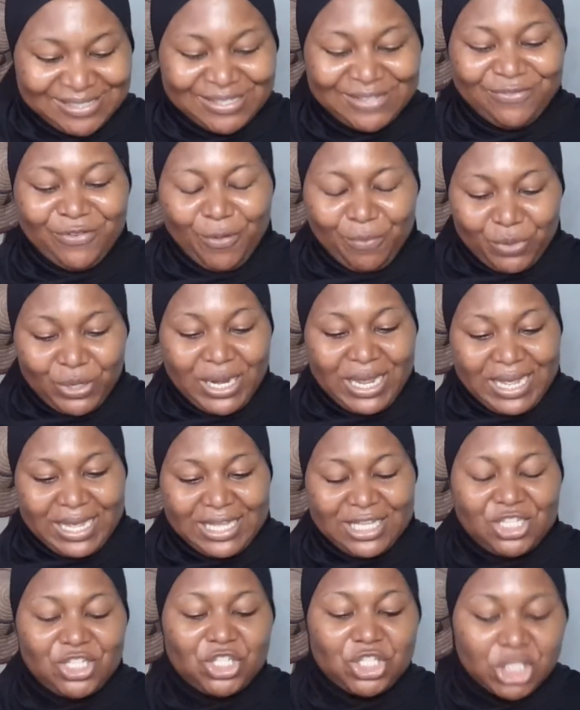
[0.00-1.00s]
formula
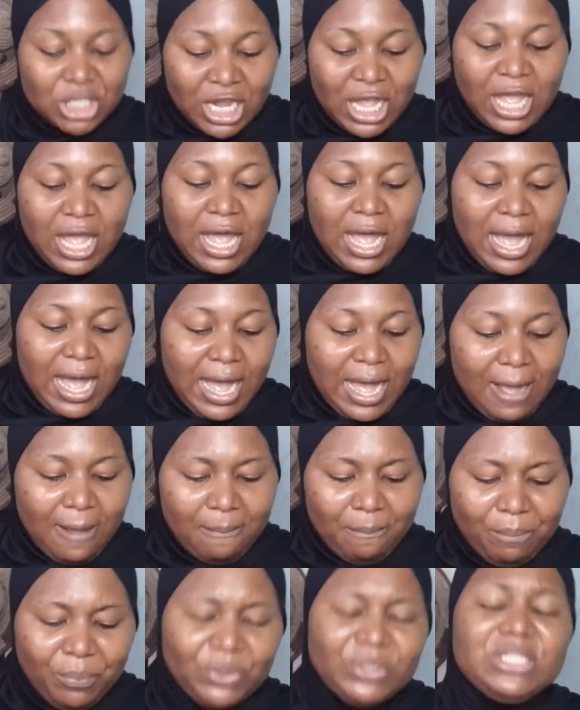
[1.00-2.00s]
ish
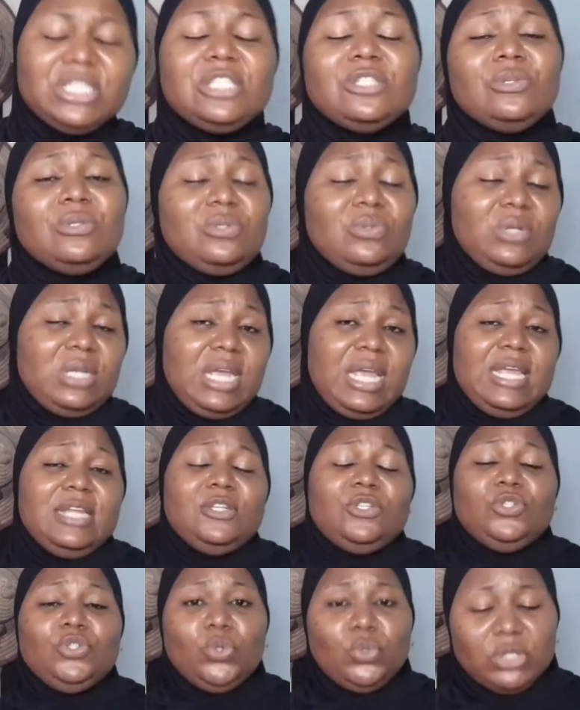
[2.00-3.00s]
but this was what I
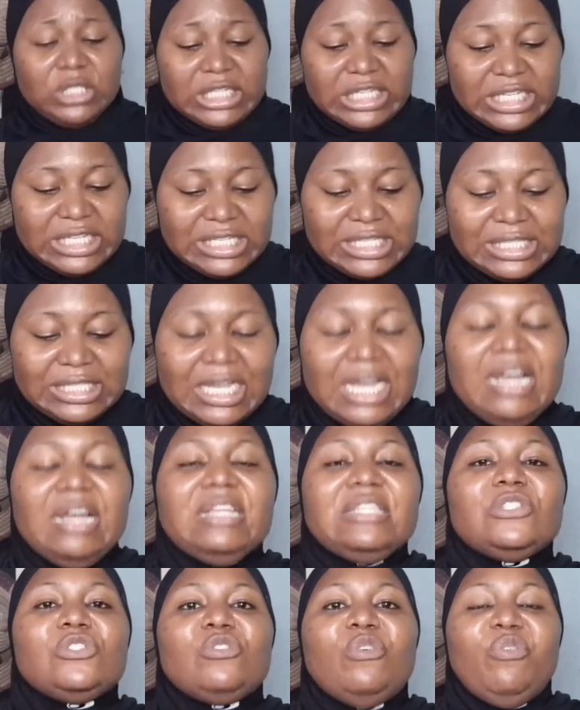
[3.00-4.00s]
noticed. Their
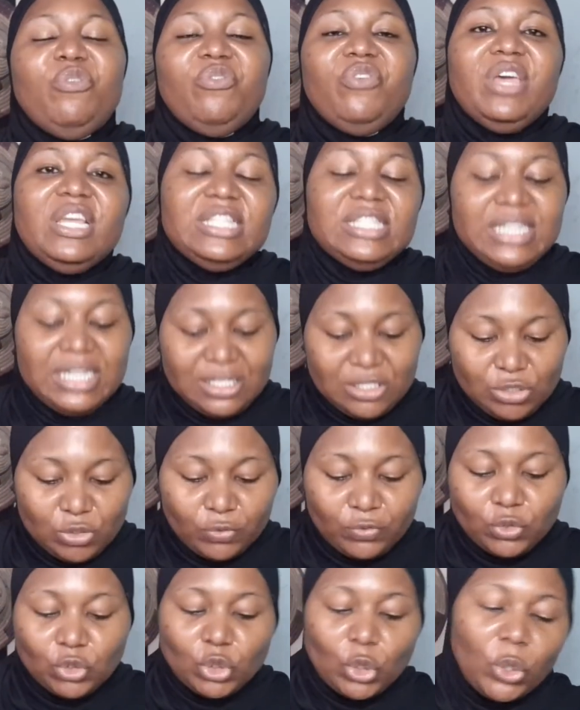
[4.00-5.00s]
surfactants
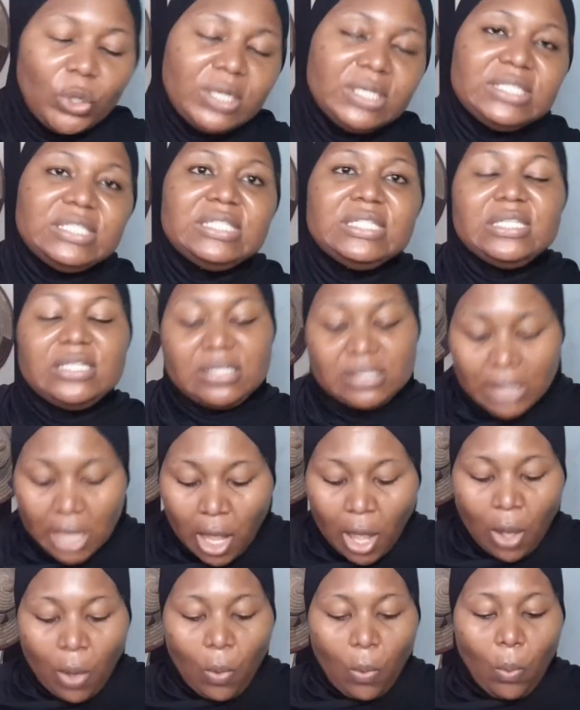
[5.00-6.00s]
of choices
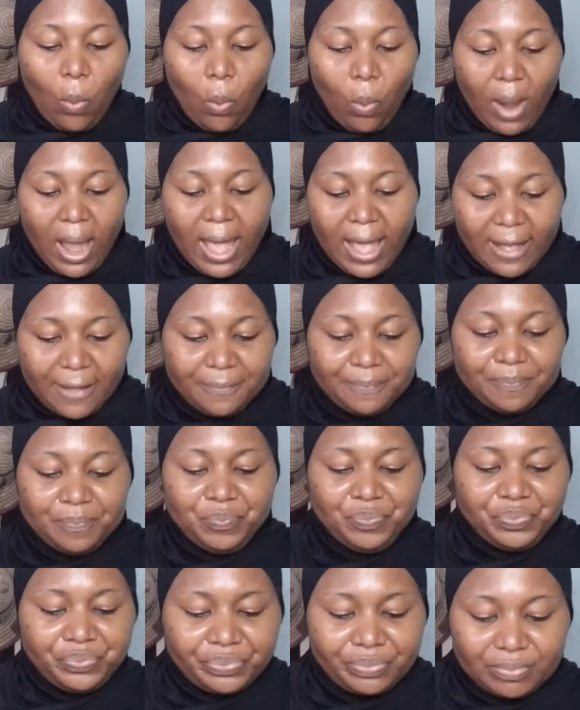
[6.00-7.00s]
were,
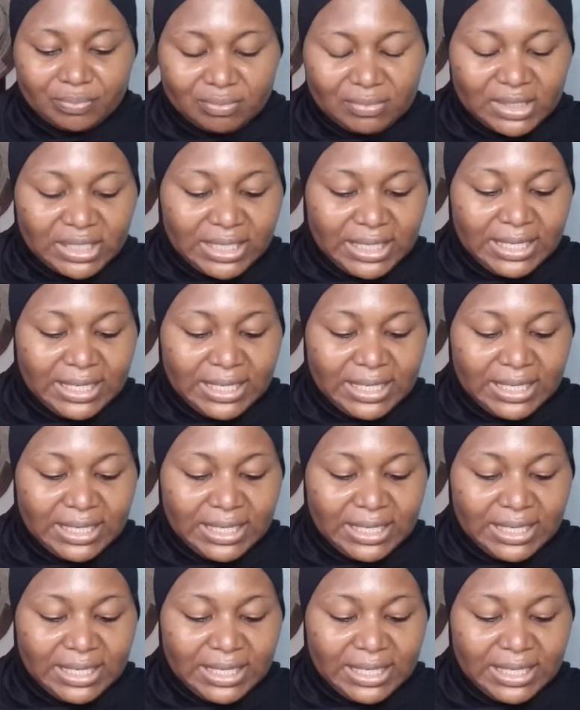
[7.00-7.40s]
their selection of